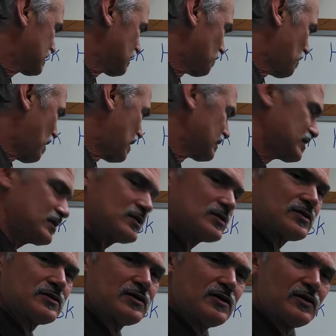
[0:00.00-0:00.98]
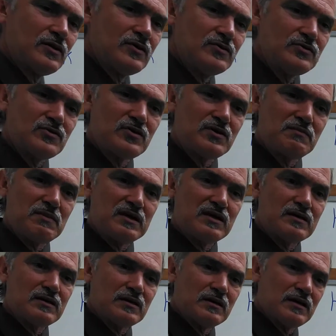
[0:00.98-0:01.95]
of tamales. You can
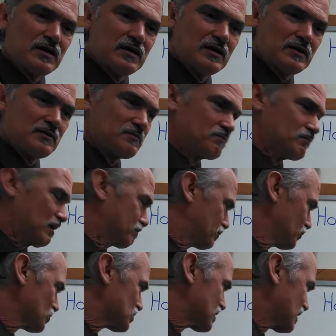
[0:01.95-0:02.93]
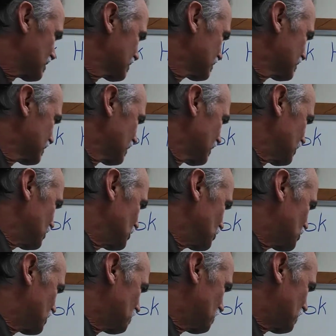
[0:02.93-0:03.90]
make a bosa.
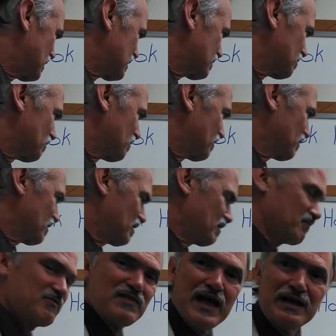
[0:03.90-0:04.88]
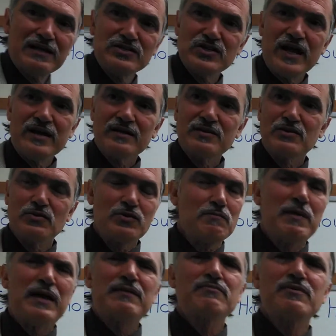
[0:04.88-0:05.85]
You can make flatjacks. You
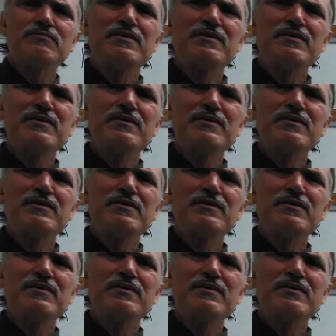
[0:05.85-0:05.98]
can make